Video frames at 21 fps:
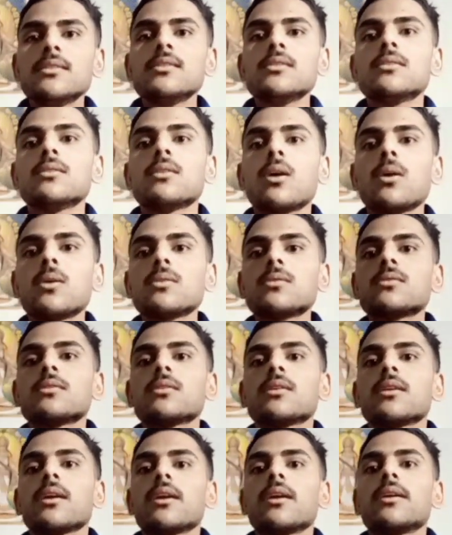this is
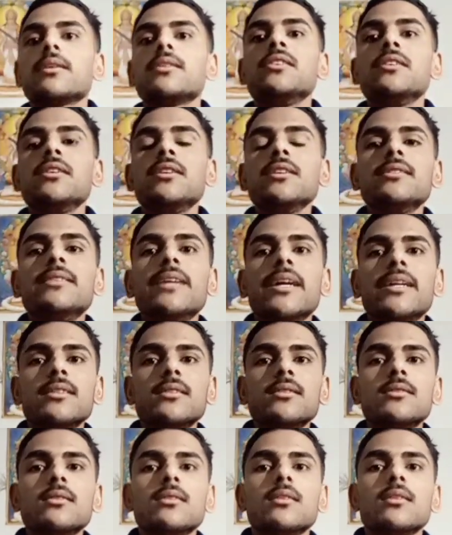not a
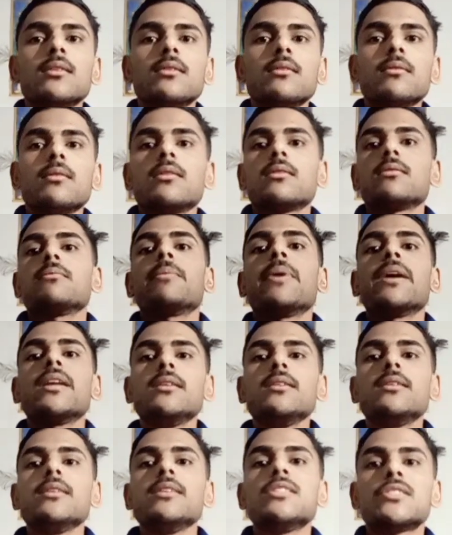treaty that is
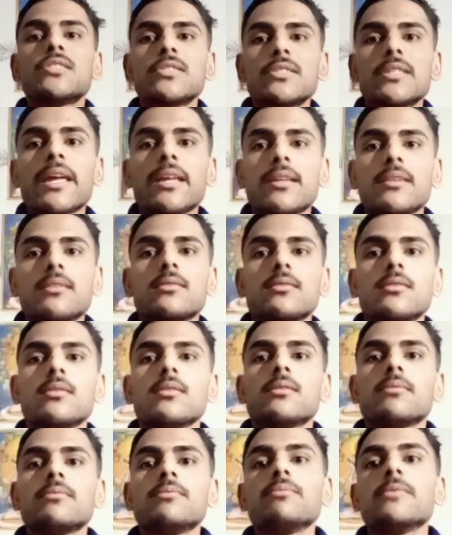very
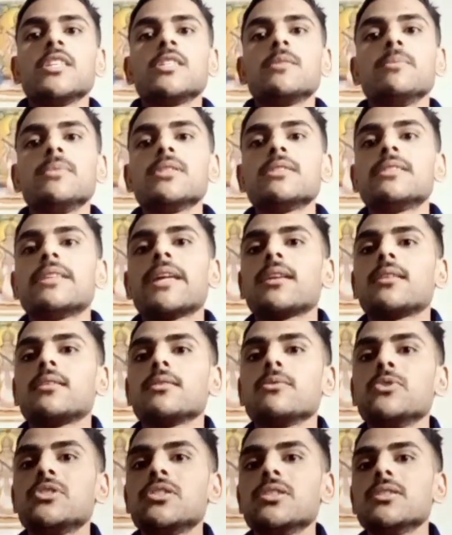instant. It
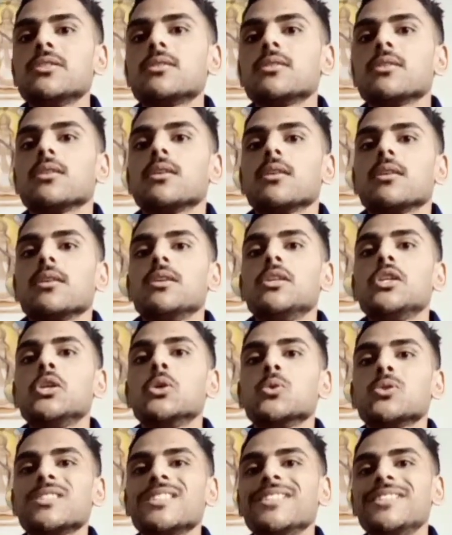means that which is
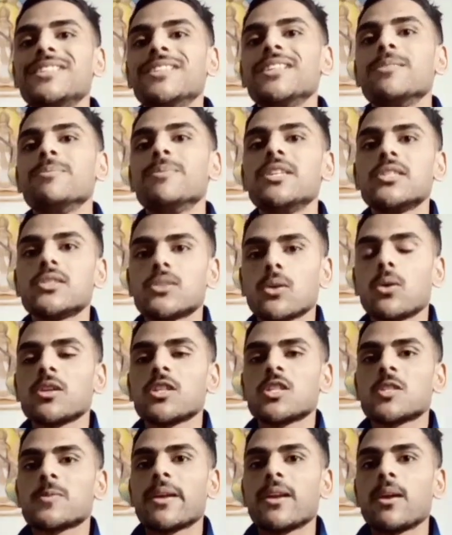negotiated in
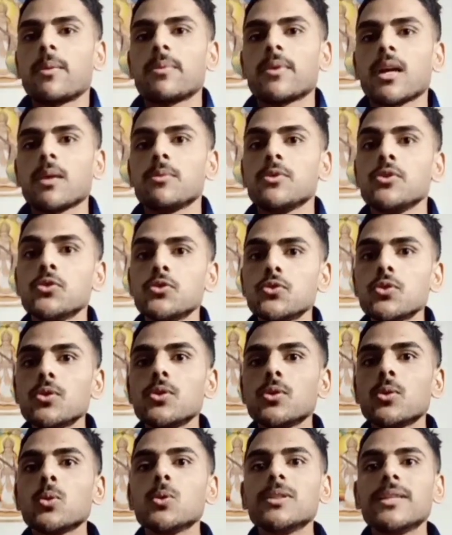very short span of time.
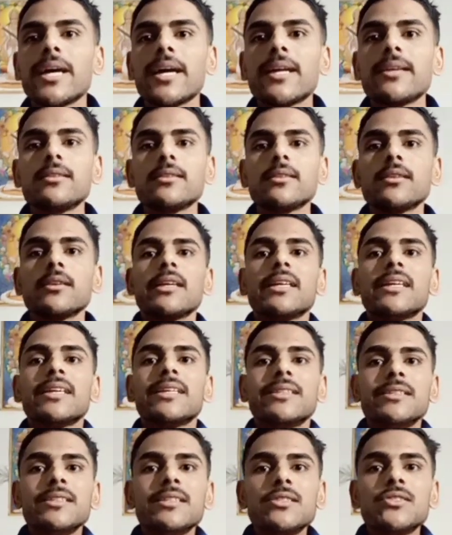You should know that